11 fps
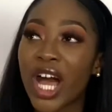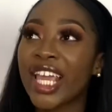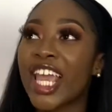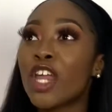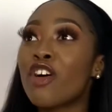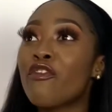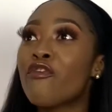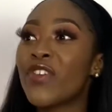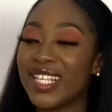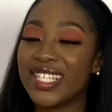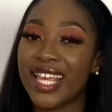I cannot
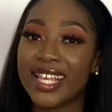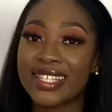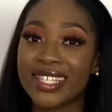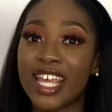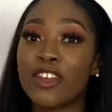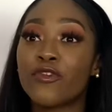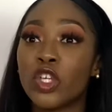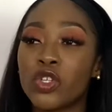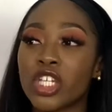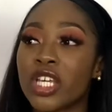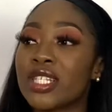fix things in
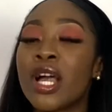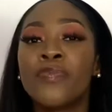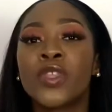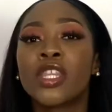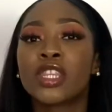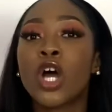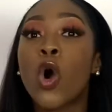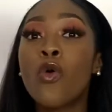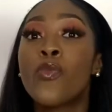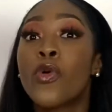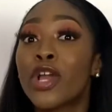future, because the
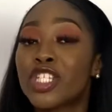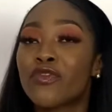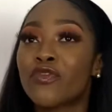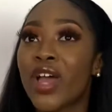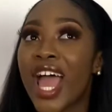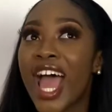whole point of